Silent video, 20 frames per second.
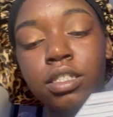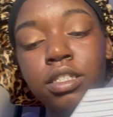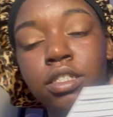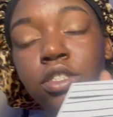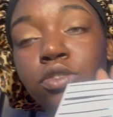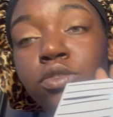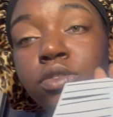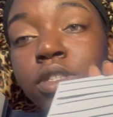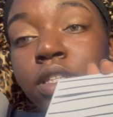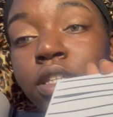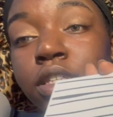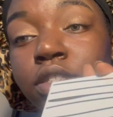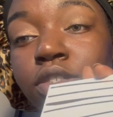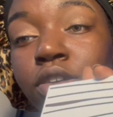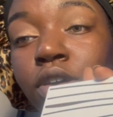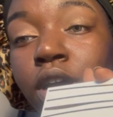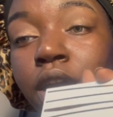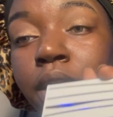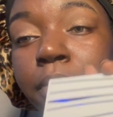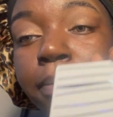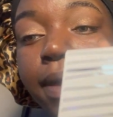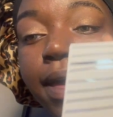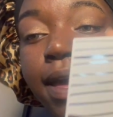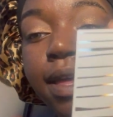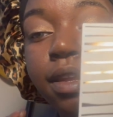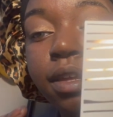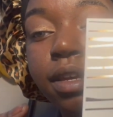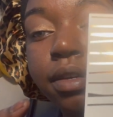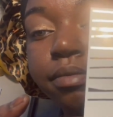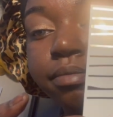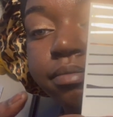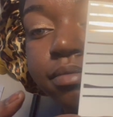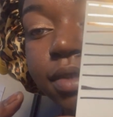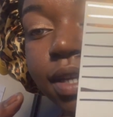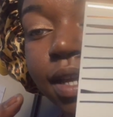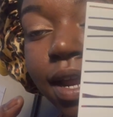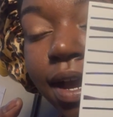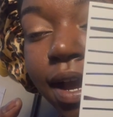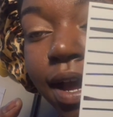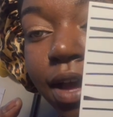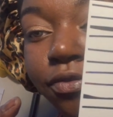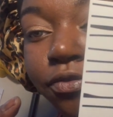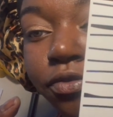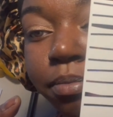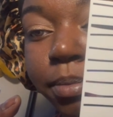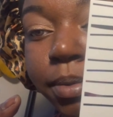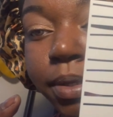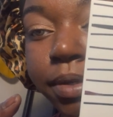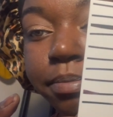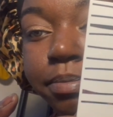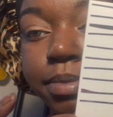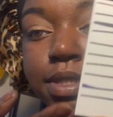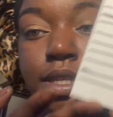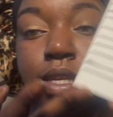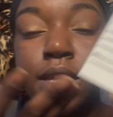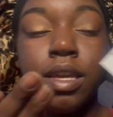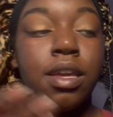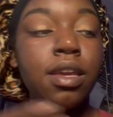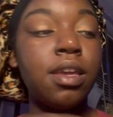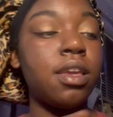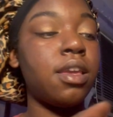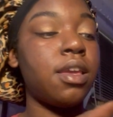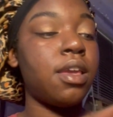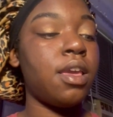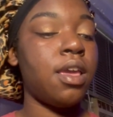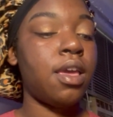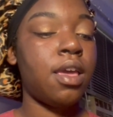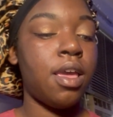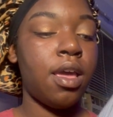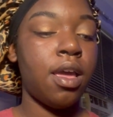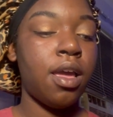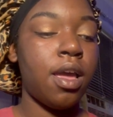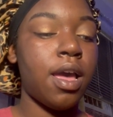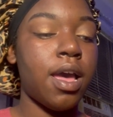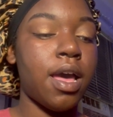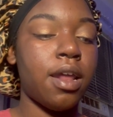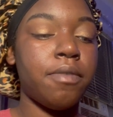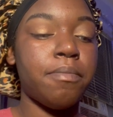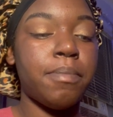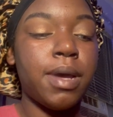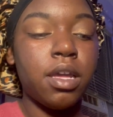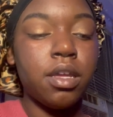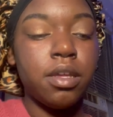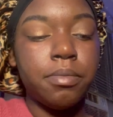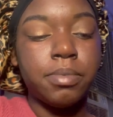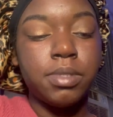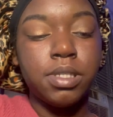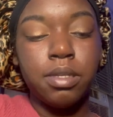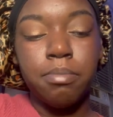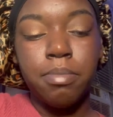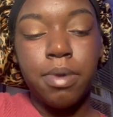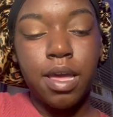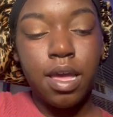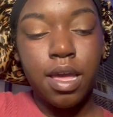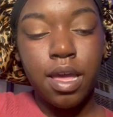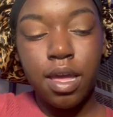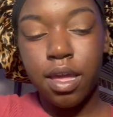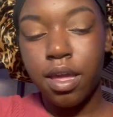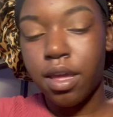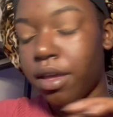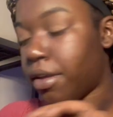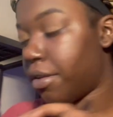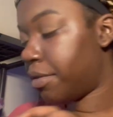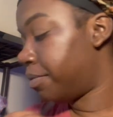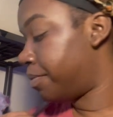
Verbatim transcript: is using the tarte palette that i got from ipsy out of my ipsy bag